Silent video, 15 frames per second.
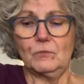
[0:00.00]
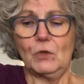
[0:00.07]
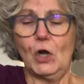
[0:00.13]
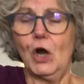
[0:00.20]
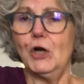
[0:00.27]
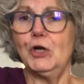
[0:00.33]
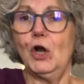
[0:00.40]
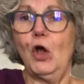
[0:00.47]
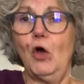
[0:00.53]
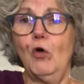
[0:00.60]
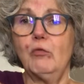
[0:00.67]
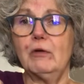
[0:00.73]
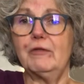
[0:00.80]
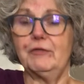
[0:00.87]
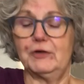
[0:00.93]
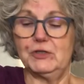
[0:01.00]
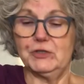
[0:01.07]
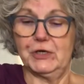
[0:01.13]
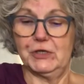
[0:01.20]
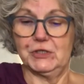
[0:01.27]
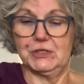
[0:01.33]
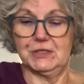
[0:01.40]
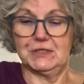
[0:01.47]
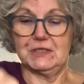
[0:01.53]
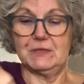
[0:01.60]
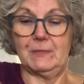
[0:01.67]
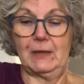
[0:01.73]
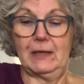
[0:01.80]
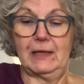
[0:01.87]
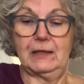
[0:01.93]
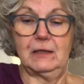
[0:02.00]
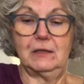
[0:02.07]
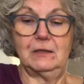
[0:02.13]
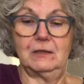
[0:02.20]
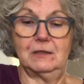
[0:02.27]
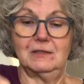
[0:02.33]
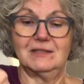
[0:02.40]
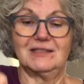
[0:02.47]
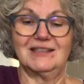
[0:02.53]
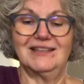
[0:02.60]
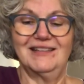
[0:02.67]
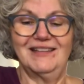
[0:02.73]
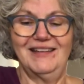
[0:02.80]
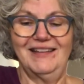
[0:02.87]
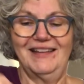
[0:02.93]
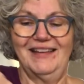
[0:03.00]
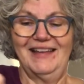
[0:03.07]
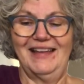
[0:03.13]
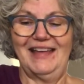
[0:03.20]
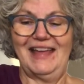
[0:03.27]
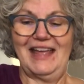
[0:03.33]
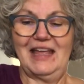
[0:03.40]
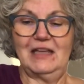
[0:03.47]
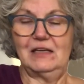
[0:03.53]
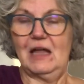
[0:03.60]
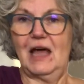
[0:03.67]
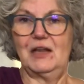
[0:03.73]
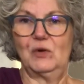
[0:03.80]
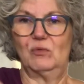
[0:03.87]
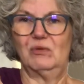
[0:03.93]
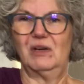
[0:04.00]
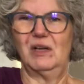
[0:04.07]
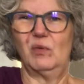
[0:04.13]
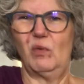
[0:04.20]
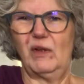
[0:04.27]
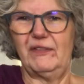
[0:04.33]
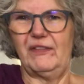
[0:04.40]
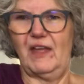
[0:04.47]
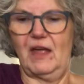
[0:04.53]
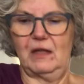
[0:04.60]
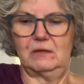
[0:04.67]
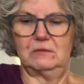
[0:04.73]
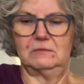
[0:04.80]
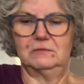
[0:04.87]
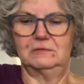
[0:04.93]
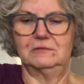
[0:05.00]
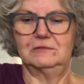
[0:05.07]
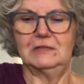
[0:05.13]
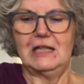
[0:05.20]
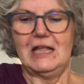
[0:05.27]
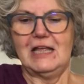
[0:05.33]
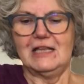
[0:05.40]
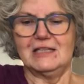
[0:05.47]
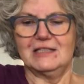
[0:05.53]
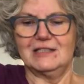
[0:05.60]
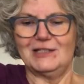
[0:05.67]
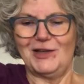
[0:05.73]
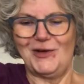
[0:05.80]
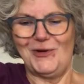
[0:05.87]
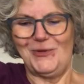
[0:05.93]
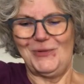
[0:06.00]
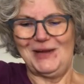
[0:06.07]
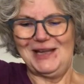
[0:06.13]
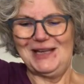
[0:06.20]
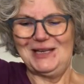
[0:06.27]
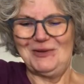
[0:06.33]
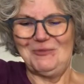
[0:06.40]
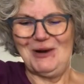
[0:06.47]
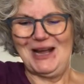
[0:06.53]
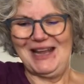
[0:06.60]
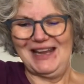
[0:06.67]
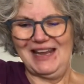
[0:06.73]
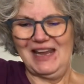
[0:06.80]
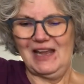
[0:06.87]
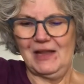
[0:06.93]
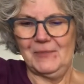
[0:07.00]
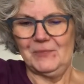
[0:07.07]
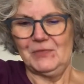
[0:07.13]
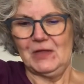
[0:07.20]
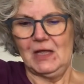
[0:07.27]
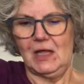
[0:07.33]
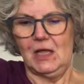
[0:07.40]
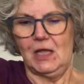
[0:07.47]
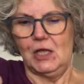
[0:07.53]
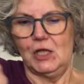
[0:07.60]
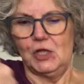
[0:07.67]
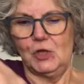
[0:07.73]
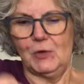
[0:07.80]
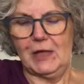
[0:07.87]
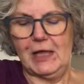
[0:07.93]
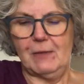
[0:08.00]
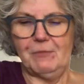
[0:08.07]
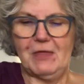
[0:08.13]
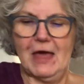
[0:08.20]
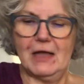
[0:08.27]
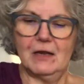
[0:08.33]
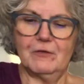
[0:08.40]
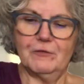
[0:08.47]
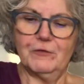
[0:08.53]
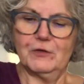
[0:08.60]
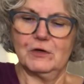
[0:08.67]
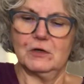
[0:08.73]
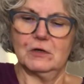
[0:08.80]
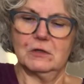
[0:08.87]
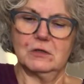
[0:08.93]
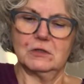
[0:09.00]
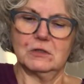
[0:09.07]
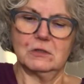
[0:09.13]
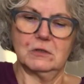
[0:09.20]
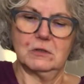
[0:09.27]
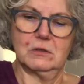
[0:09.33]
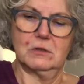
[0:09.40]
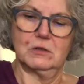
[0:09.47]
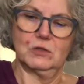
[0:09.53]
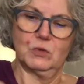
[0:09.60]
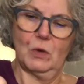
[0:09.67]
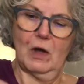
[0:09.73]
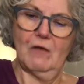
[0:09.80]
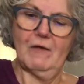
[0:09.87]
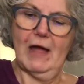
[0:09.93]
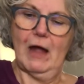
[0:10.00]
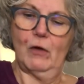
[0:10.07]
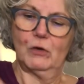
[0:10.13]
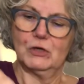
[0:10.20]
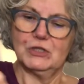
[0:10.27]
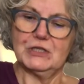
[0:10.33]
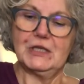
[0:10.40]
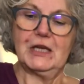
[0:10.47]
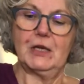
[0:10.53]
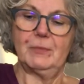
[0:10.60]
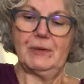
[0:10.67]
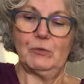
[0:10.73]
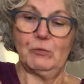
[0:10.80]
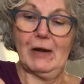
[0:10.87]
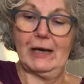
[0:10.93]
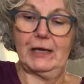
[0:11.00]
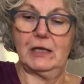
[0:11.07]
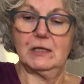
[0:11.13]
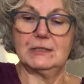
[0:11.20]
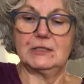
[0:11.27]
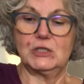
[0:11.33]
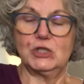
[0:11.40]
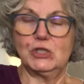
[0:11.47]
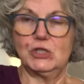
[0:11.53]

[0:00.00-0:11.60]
or your whole refrigerator is going to smell like onions. And I don't really want that. So anyway, you keep that for 12 hours and it'll be ready, because the